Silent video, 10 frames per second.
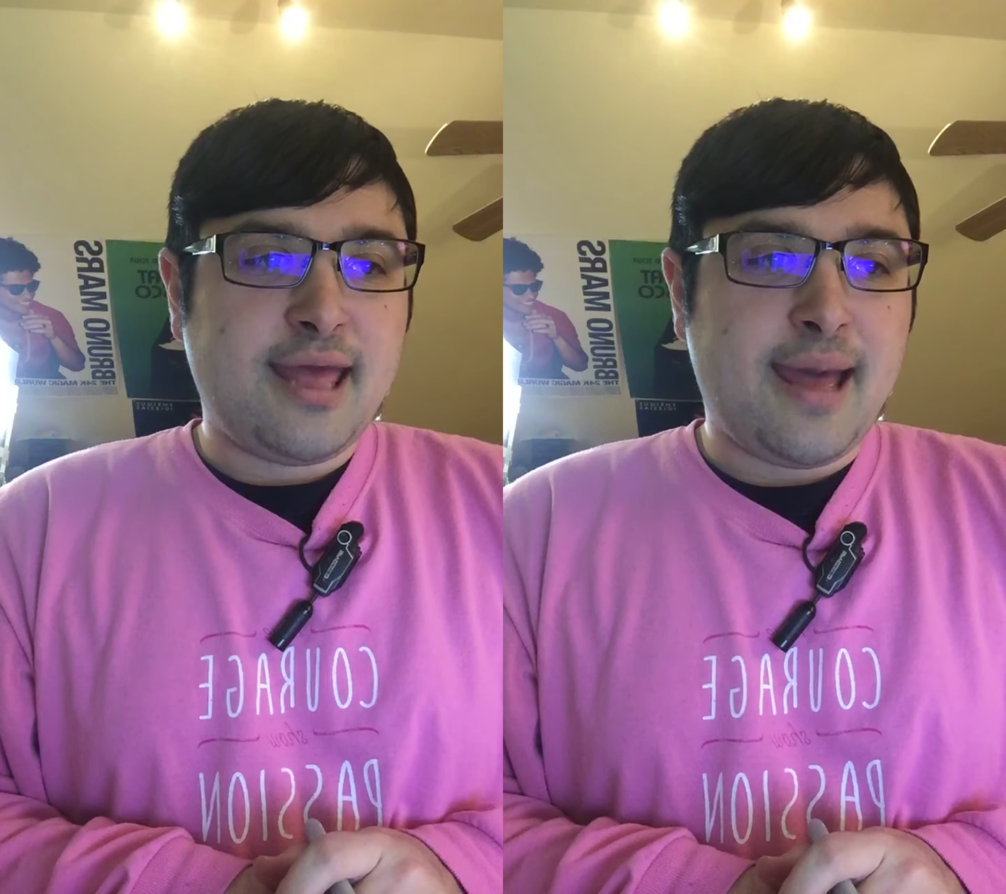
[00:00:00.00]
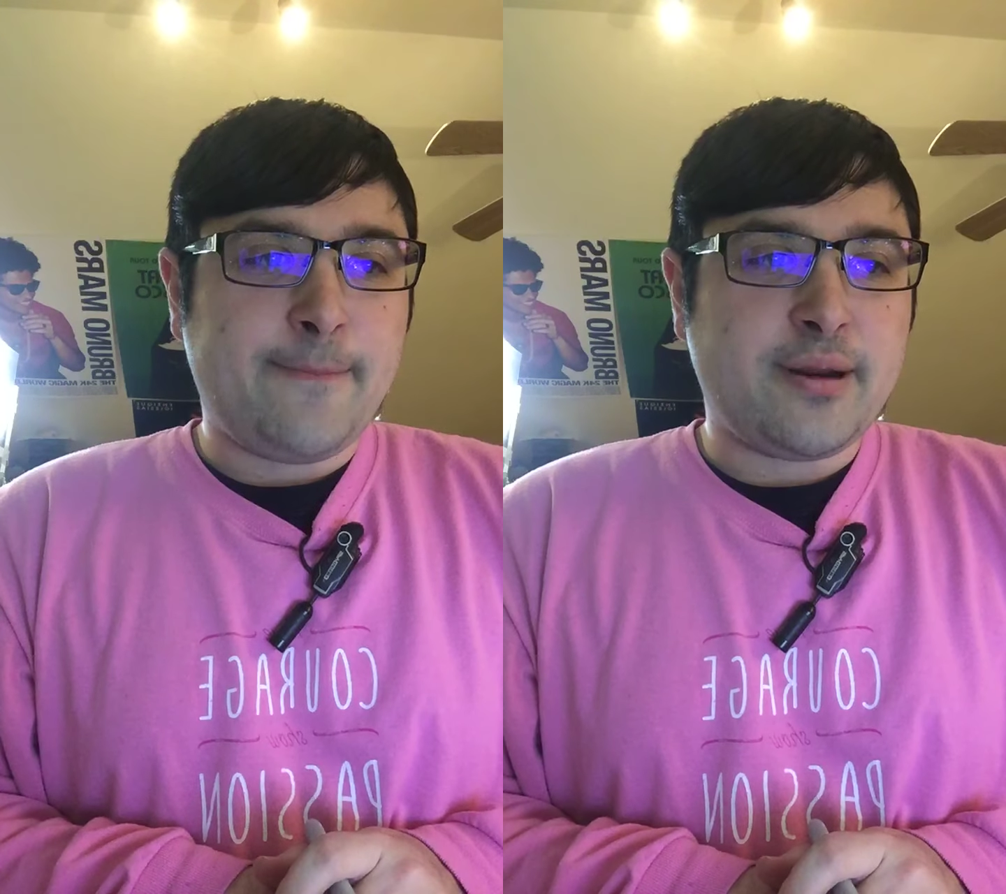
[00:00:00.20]

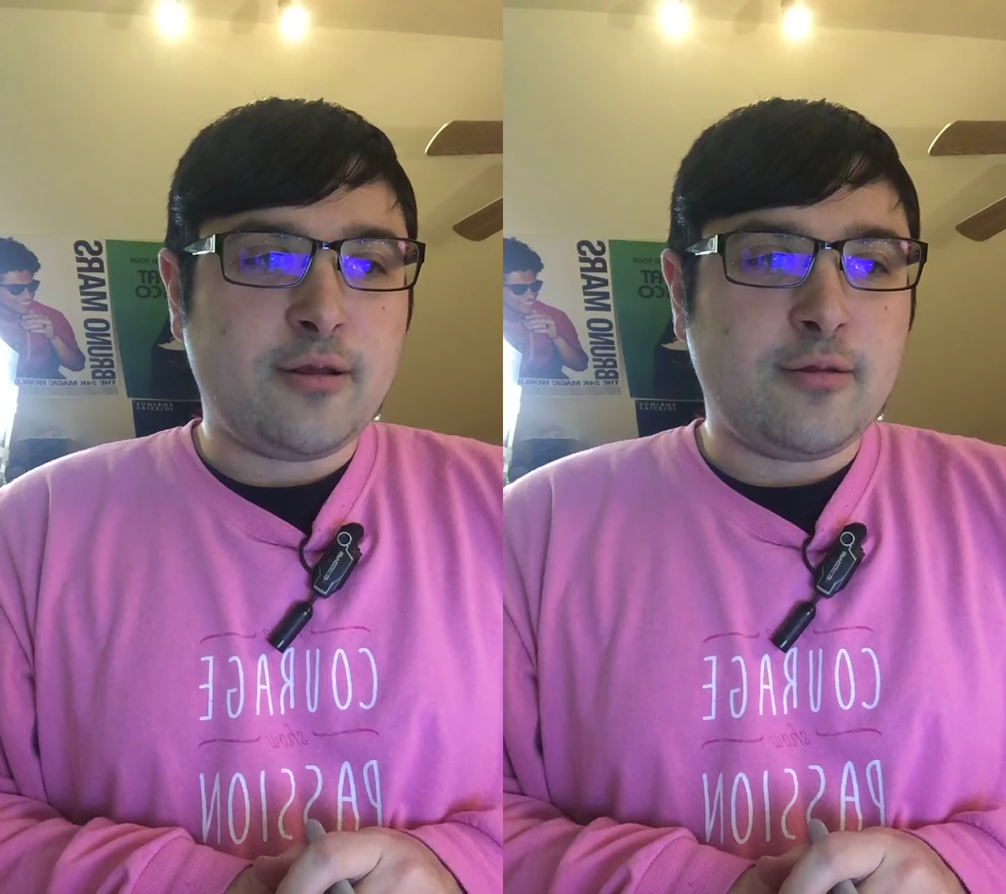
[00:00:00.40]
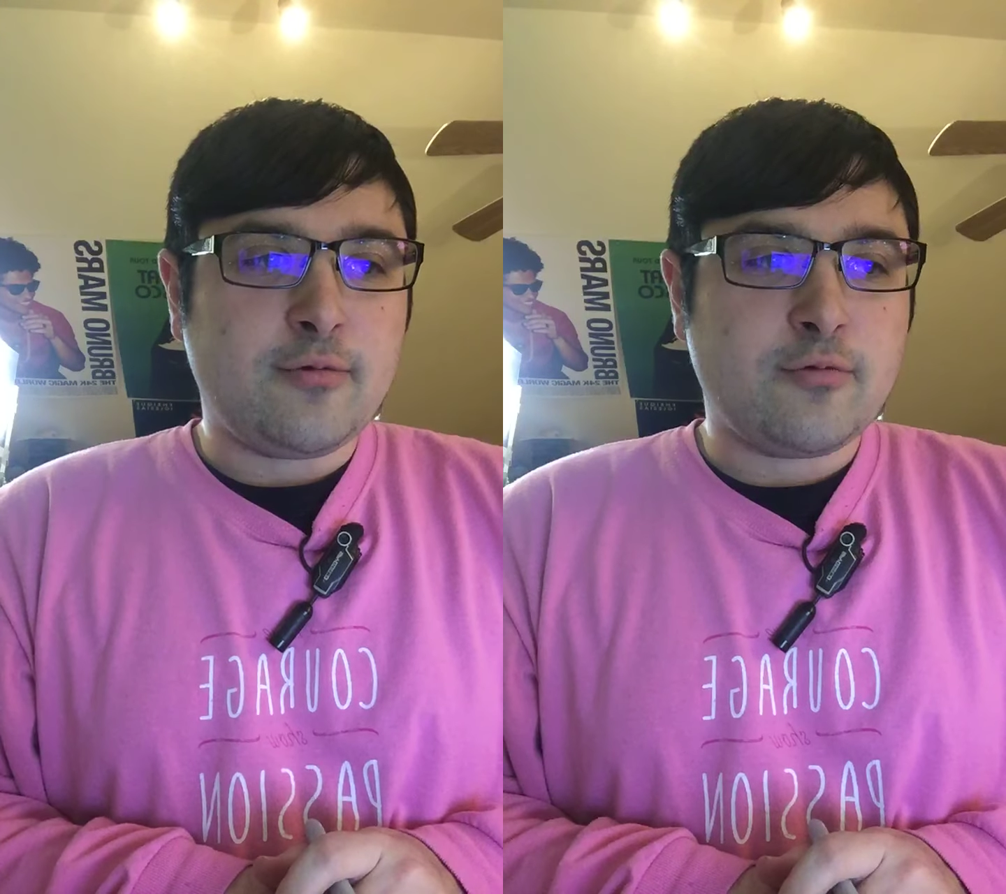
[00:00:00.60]

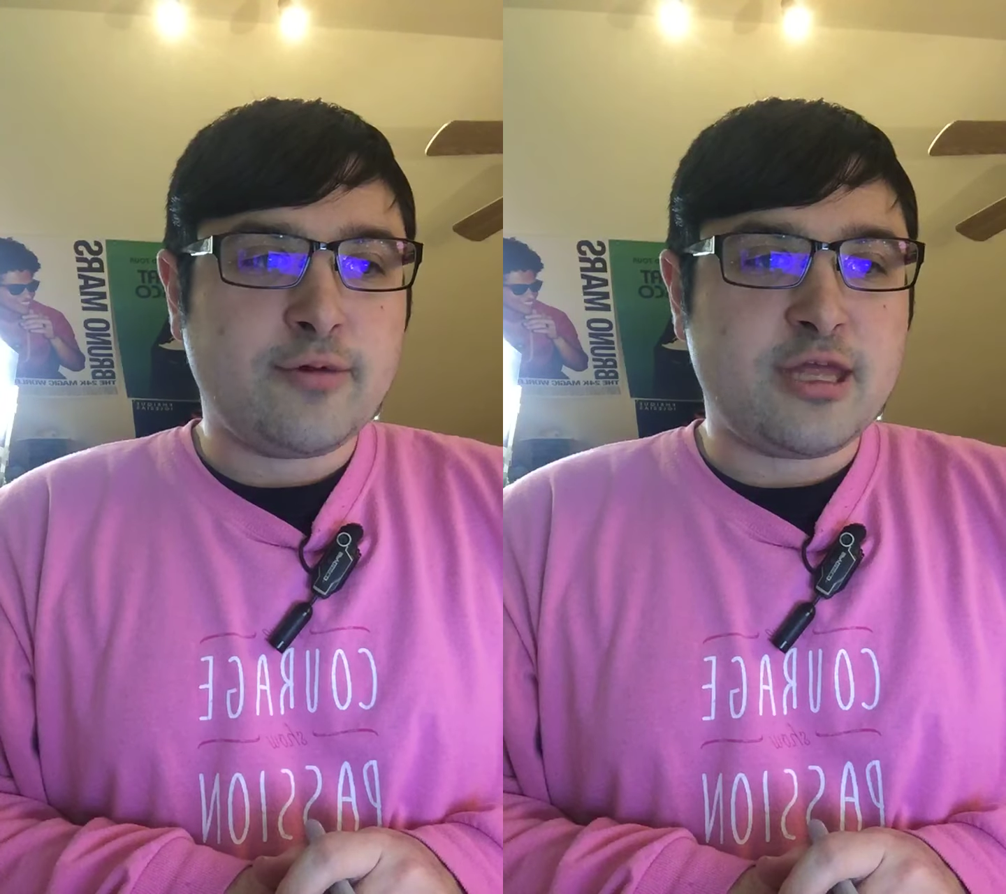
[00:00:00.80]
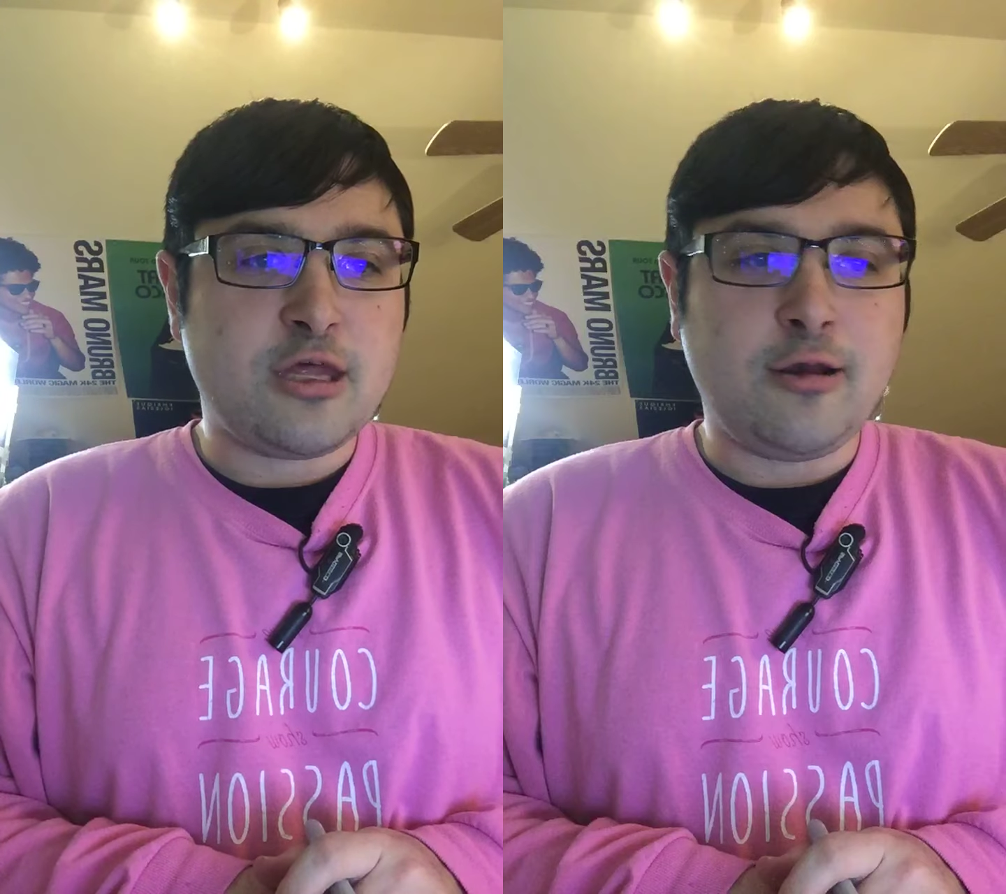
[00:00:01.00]
Capital
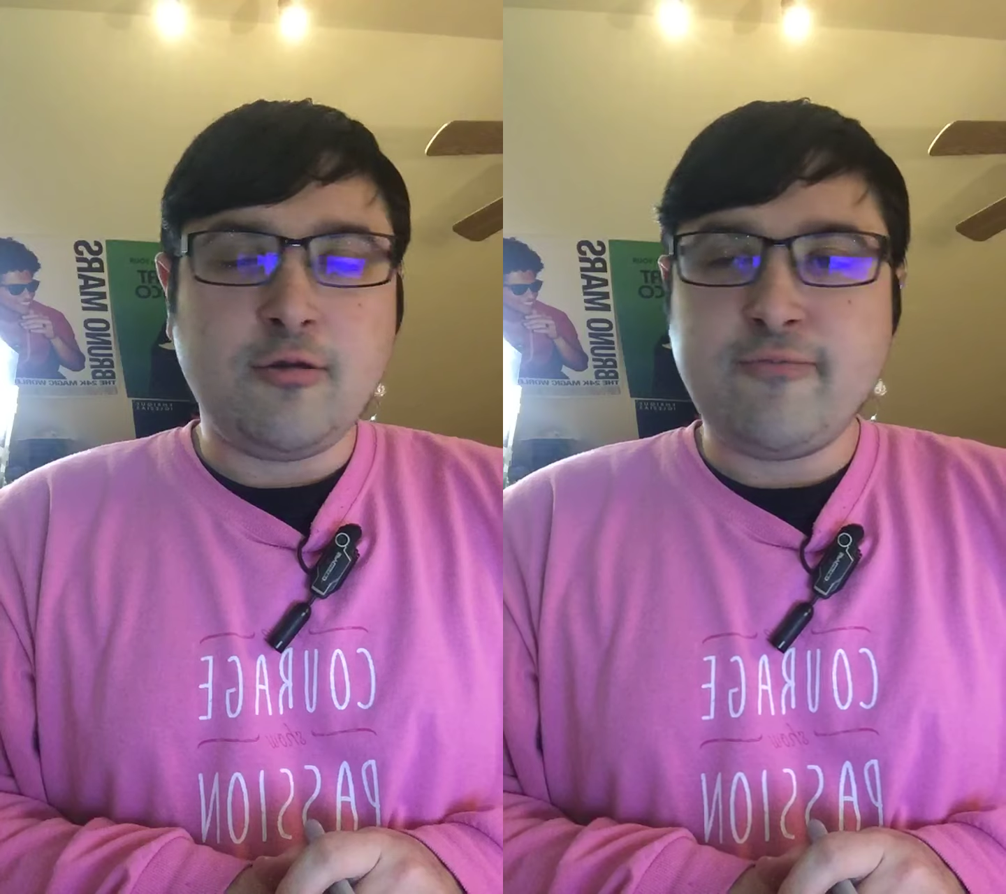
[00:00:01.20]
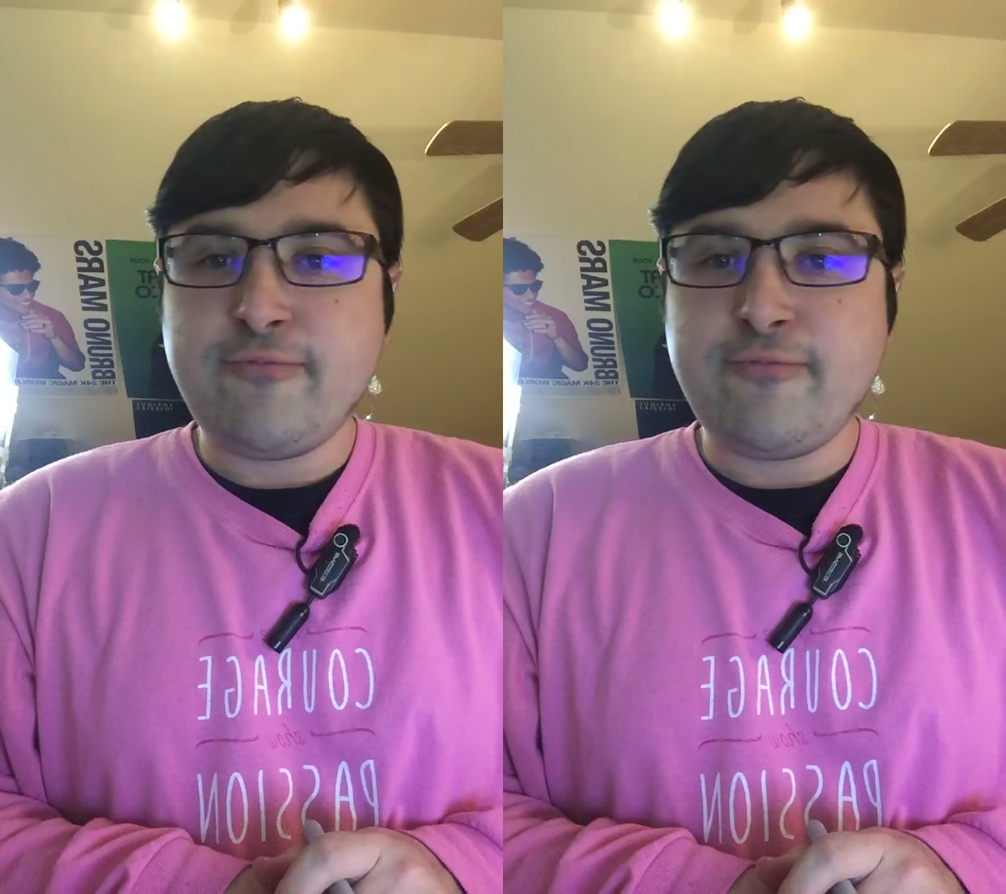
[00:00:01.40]
Regional